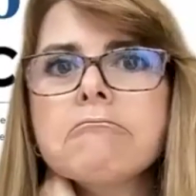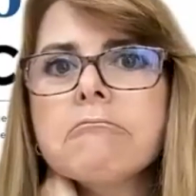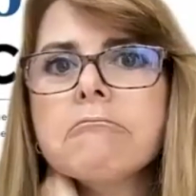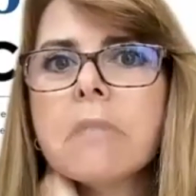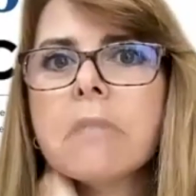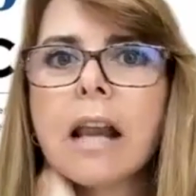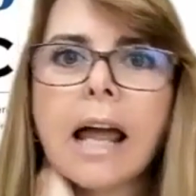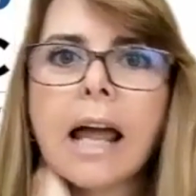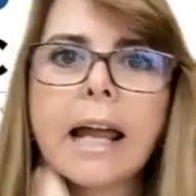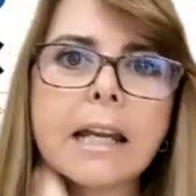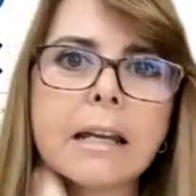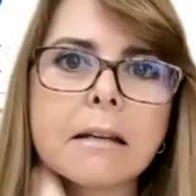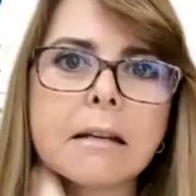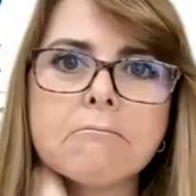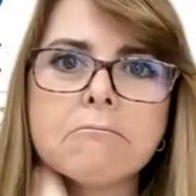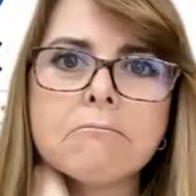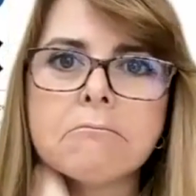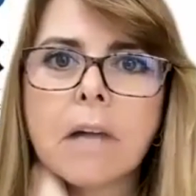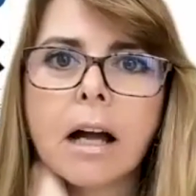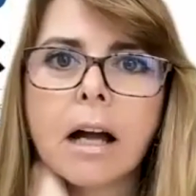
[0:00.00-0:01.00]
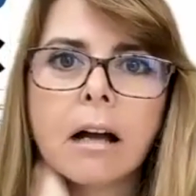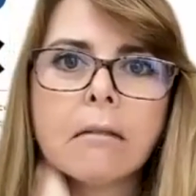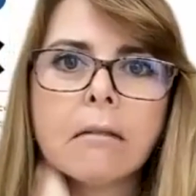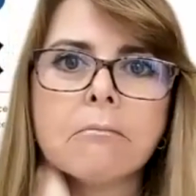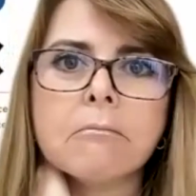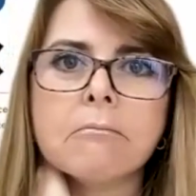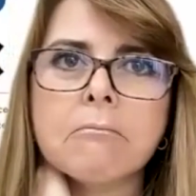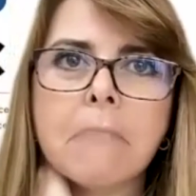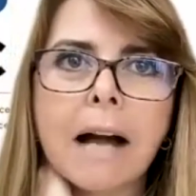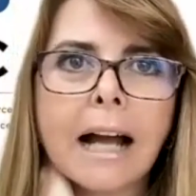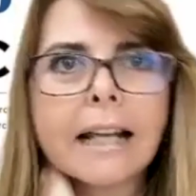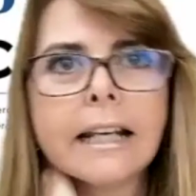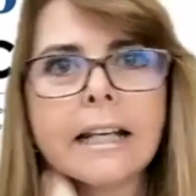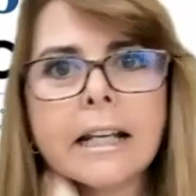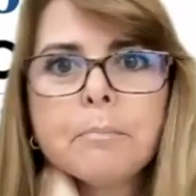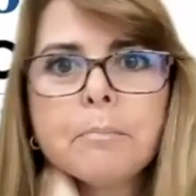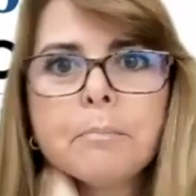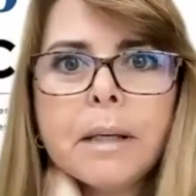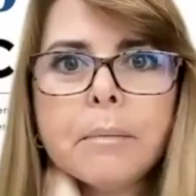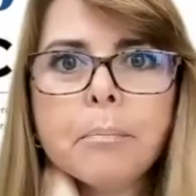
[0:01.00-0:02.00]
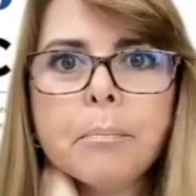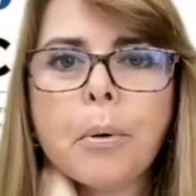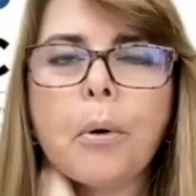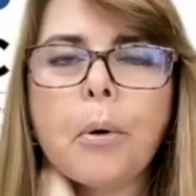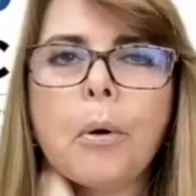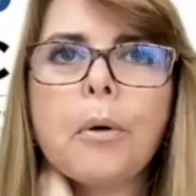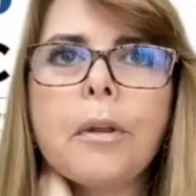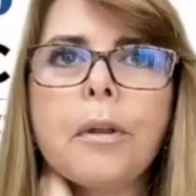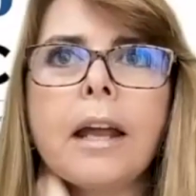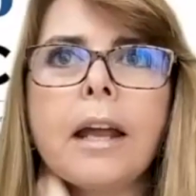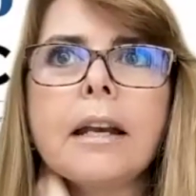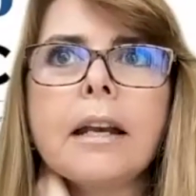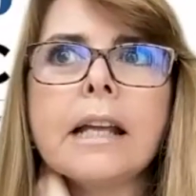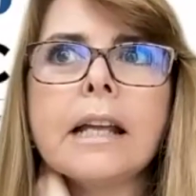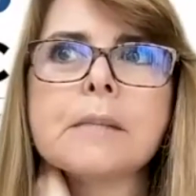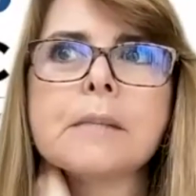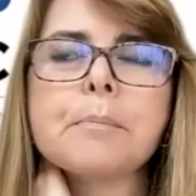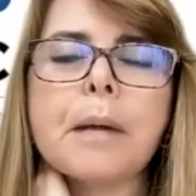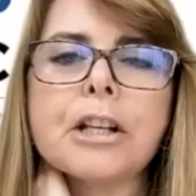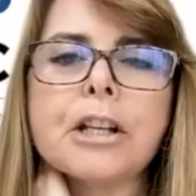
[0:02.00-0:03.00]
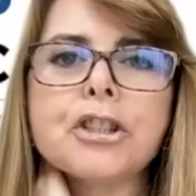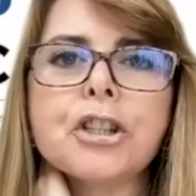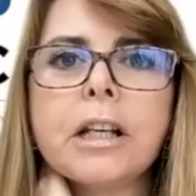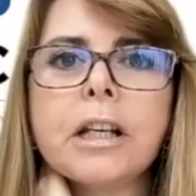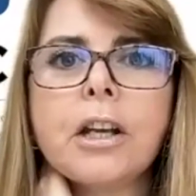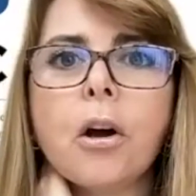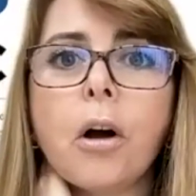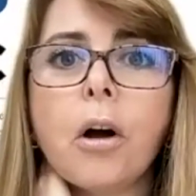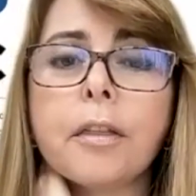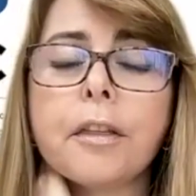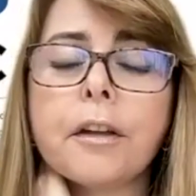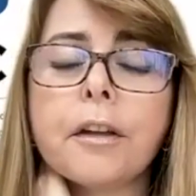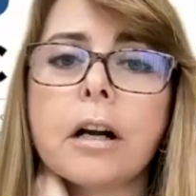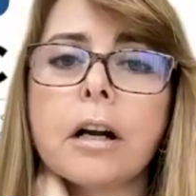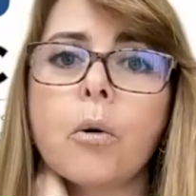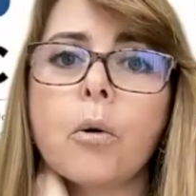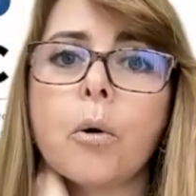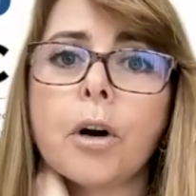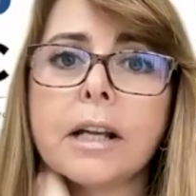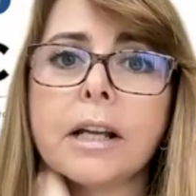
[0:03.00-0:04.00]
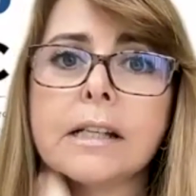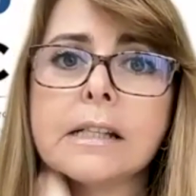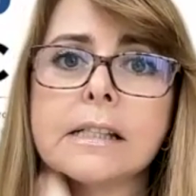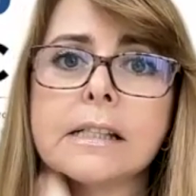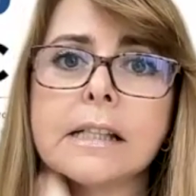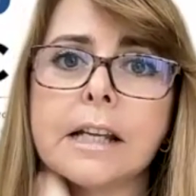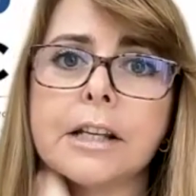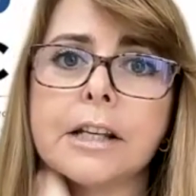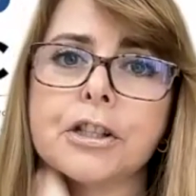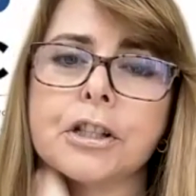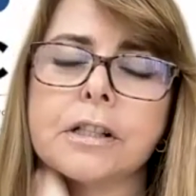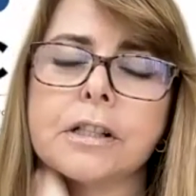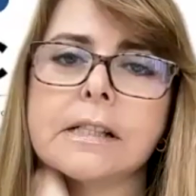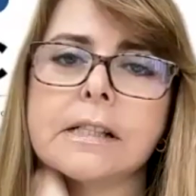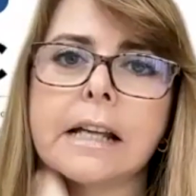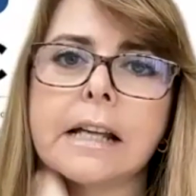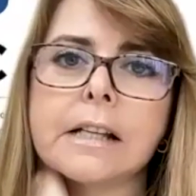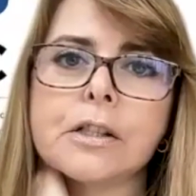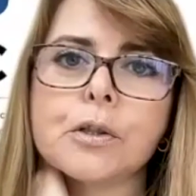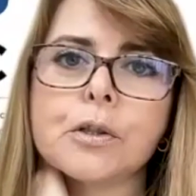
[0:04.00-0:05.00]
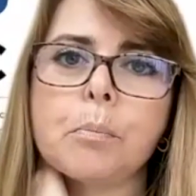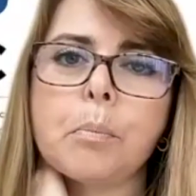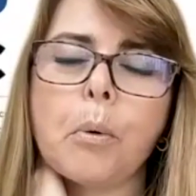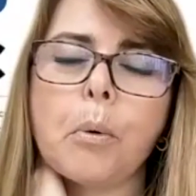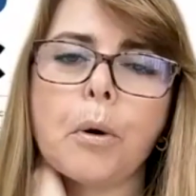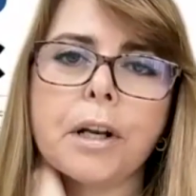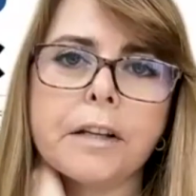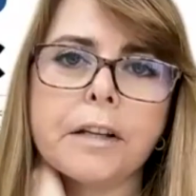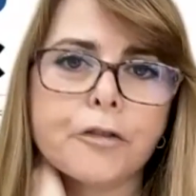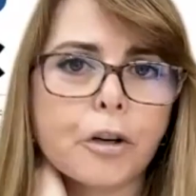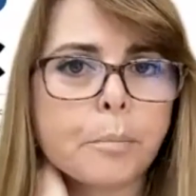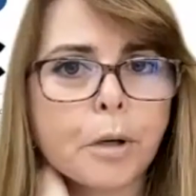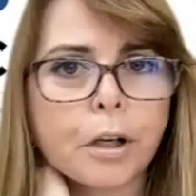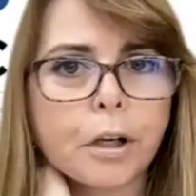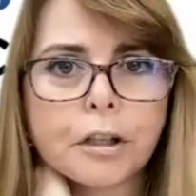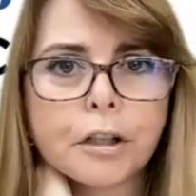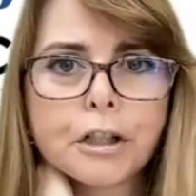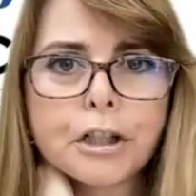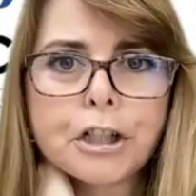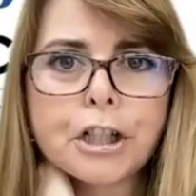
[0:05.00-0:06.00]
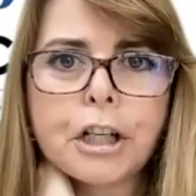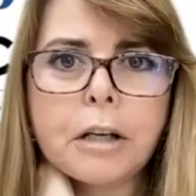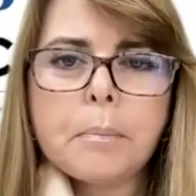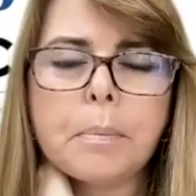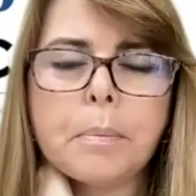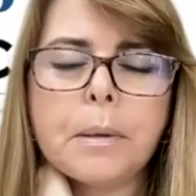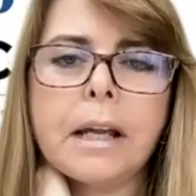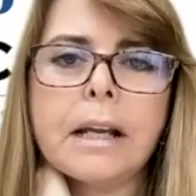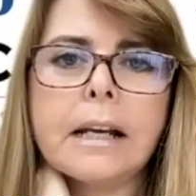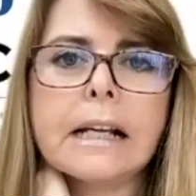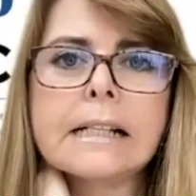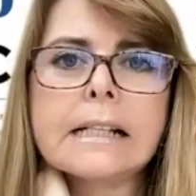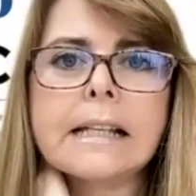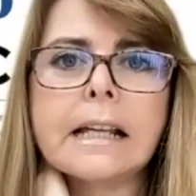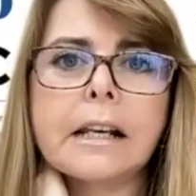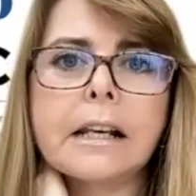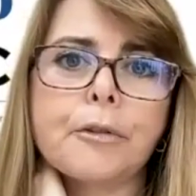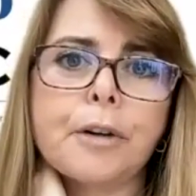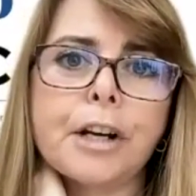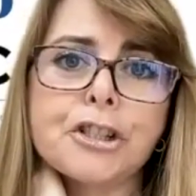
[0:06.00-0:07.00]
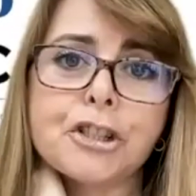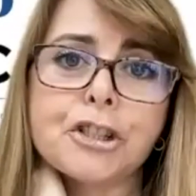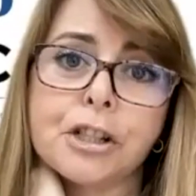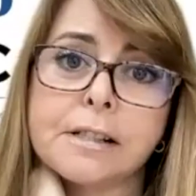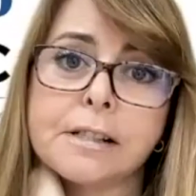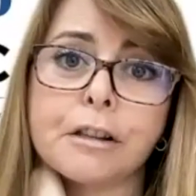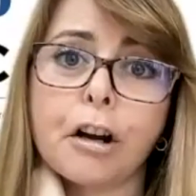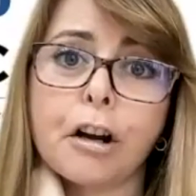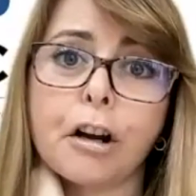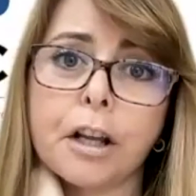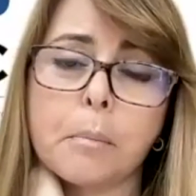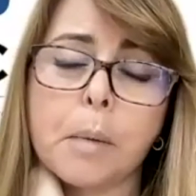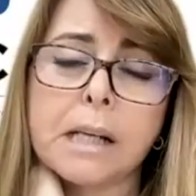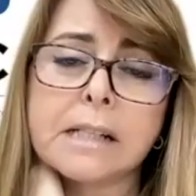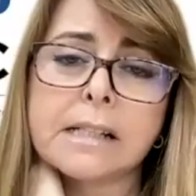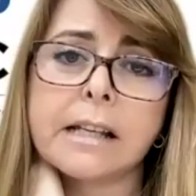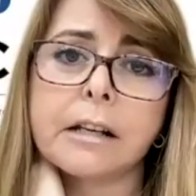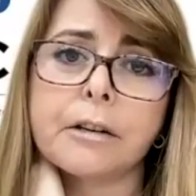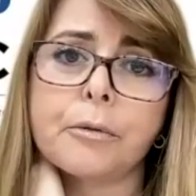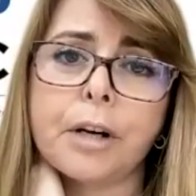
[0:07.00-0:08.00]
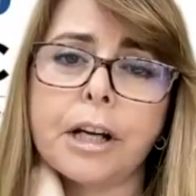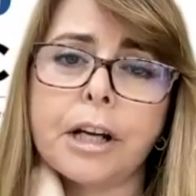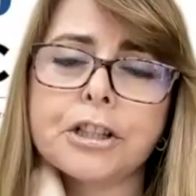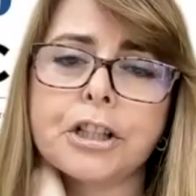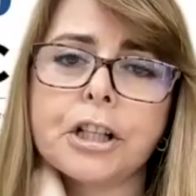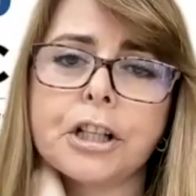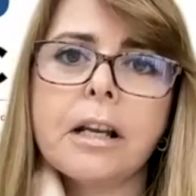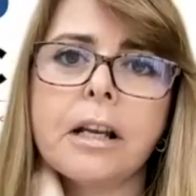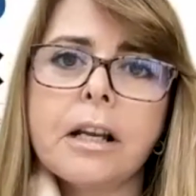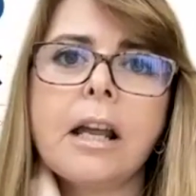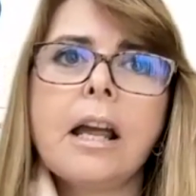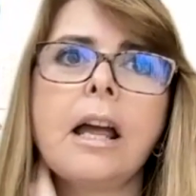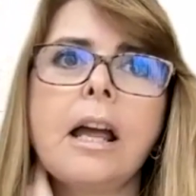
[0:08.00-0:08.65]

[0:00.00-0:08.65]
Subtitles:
like-minded people and especially other organizations that support entrepreneurship and acceleration, startup acceleration